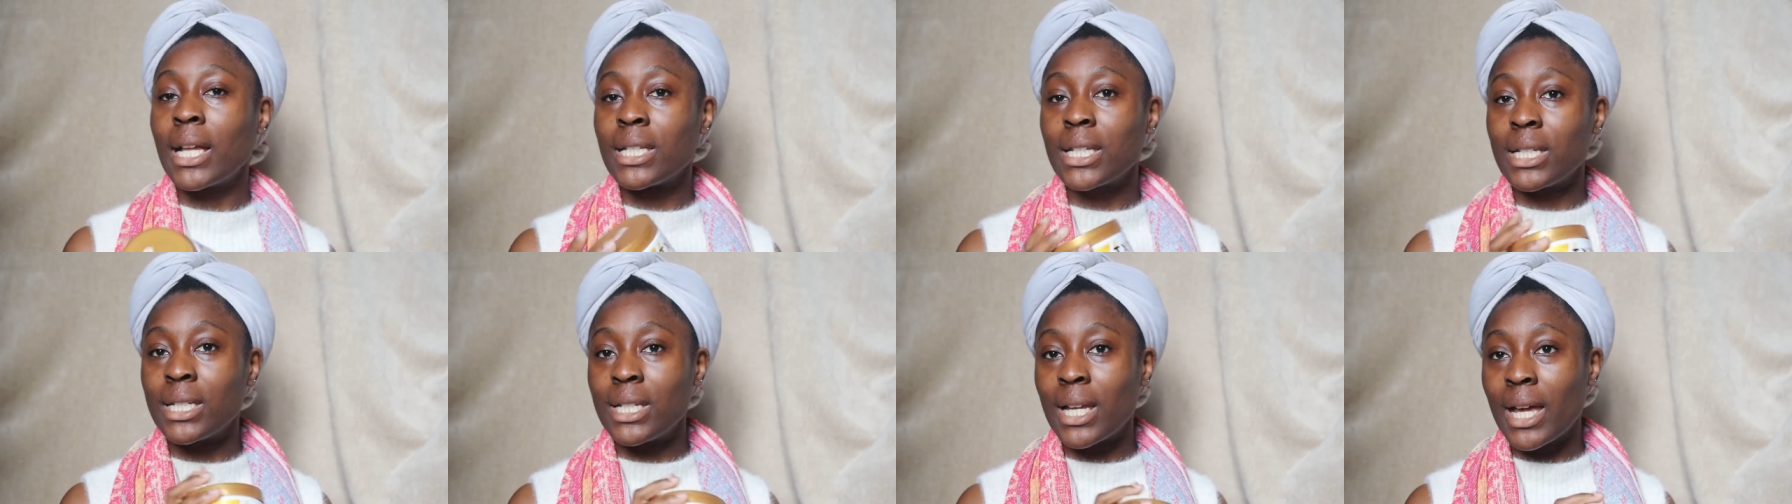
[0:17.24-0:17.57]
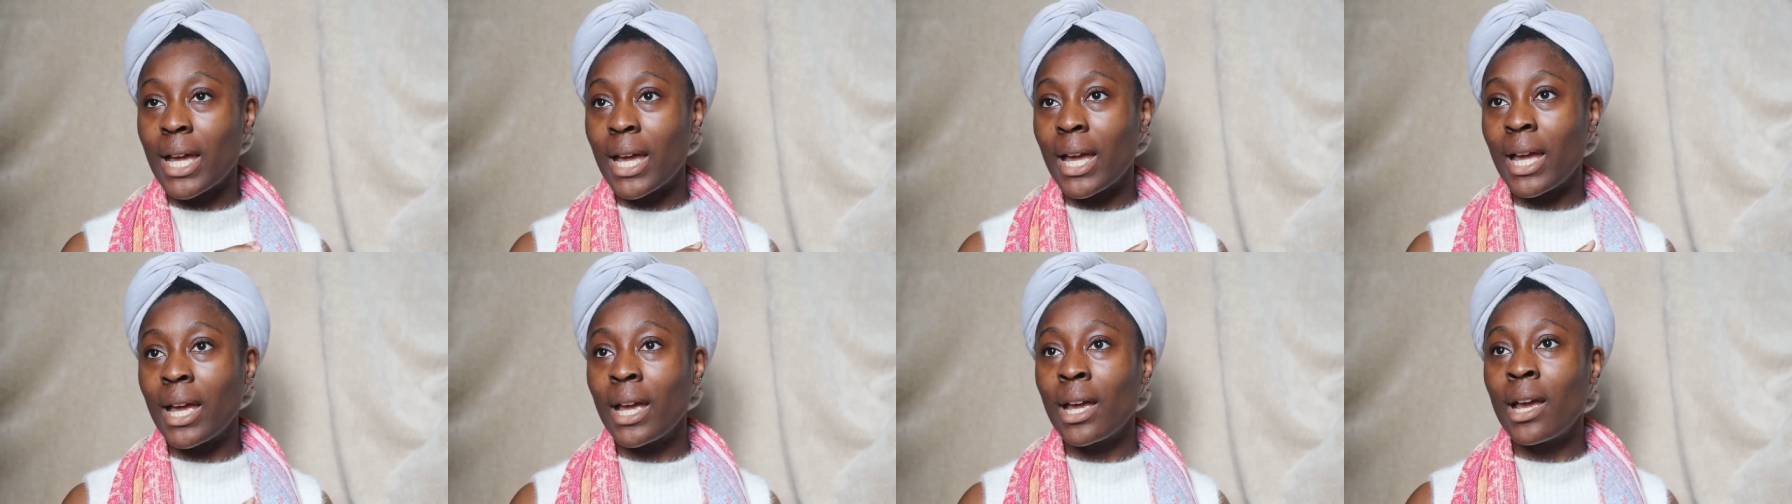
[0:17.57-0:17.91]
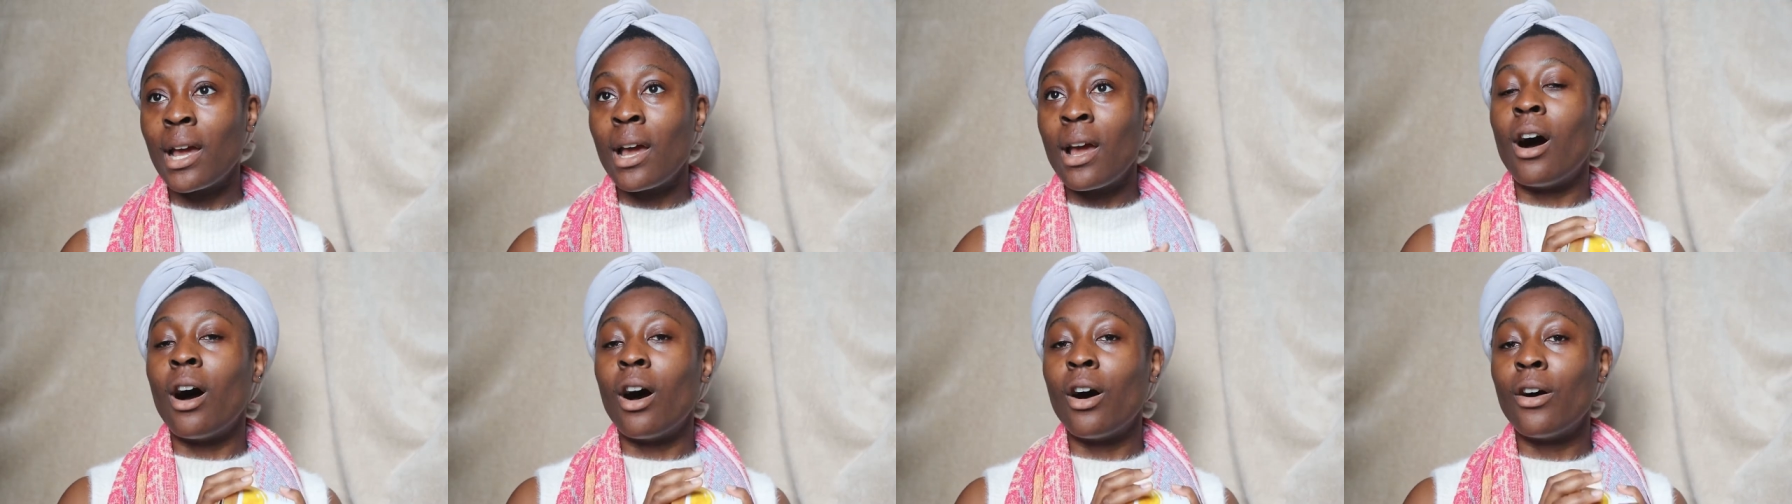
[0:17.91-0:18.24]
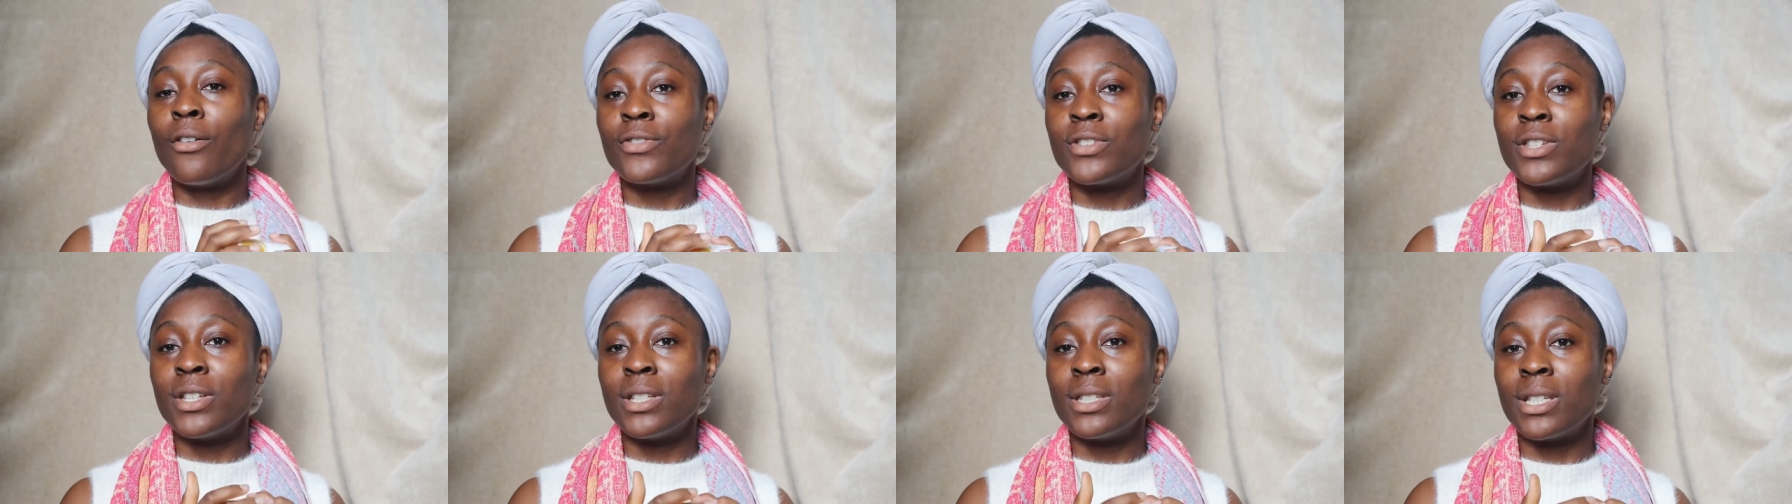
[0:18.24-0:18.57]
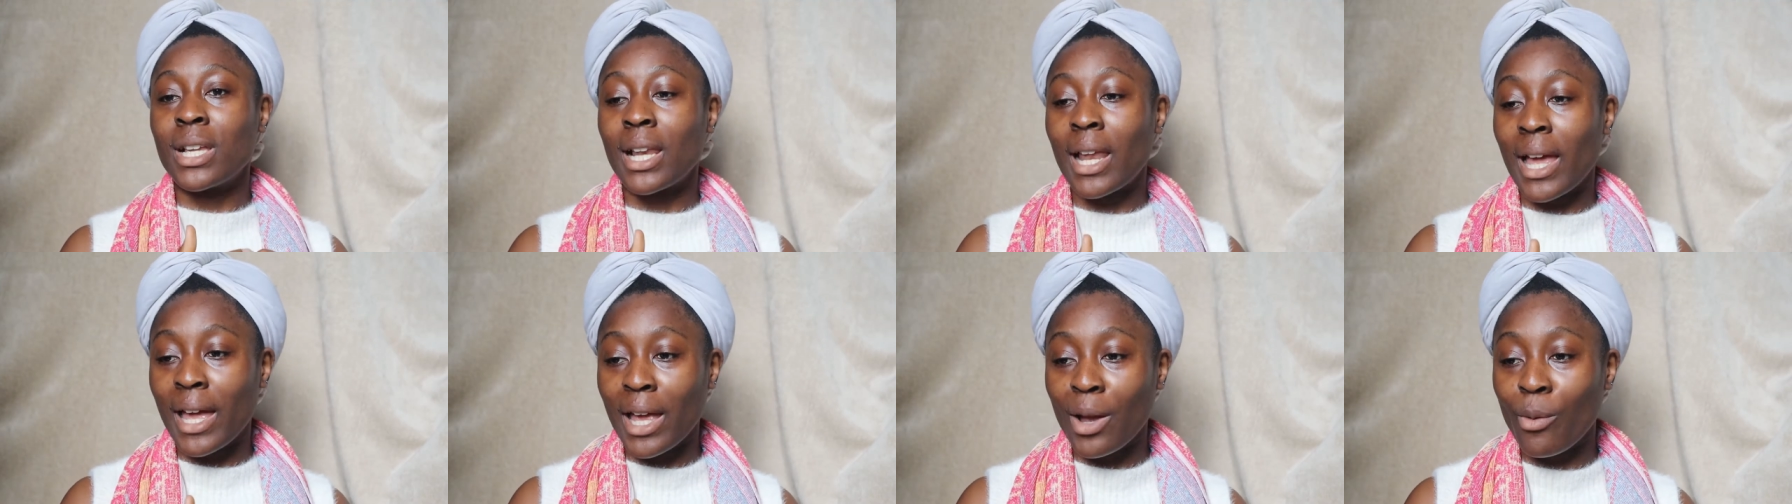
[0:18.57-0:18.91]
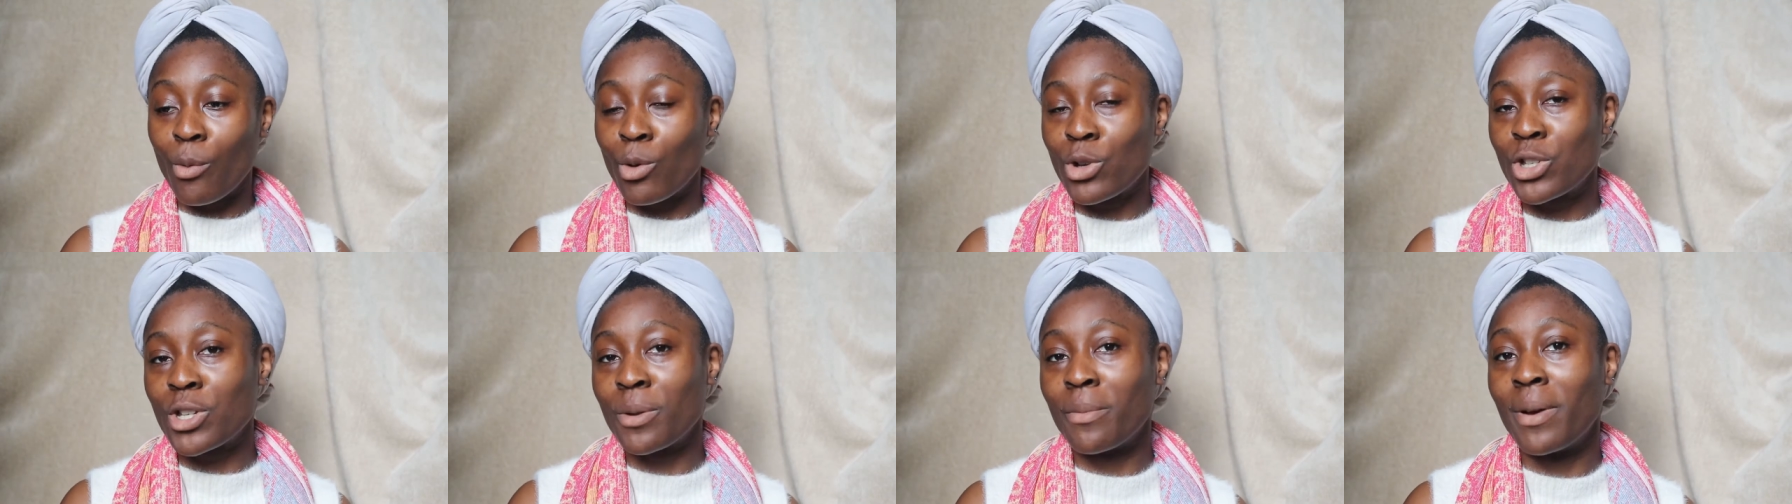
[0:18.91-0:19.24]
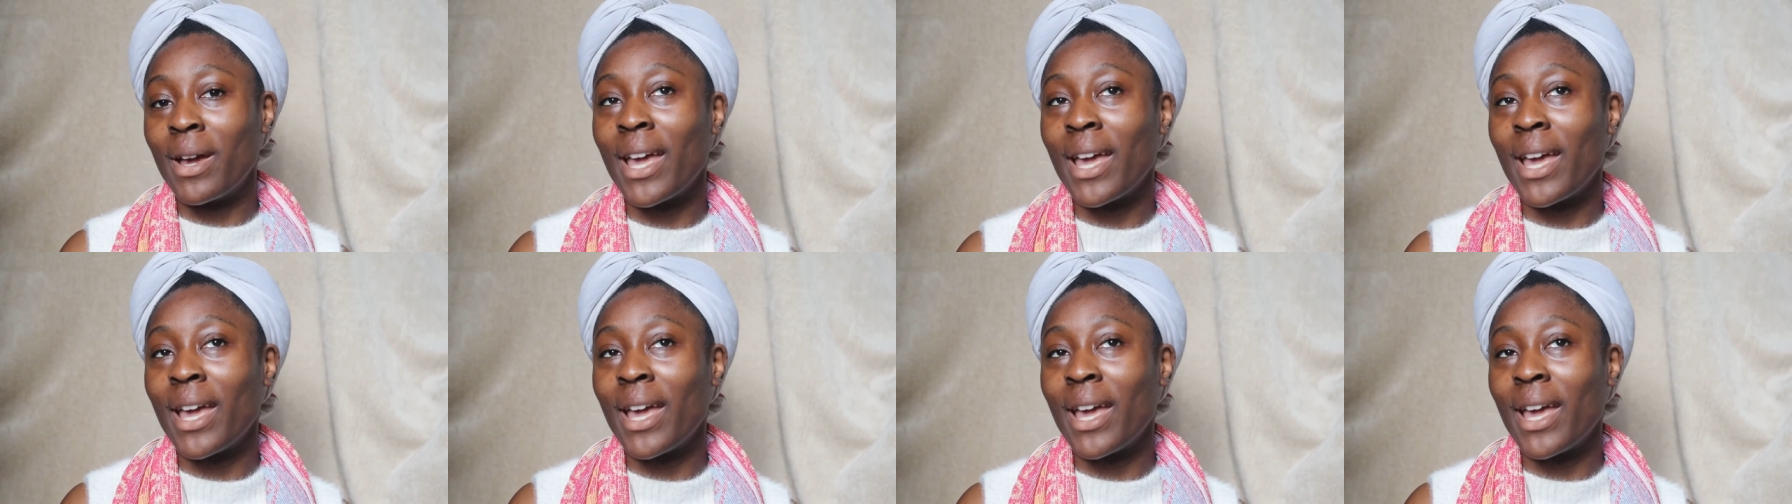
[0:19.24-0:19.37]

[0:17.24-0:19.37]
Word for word: and today, after delaying washing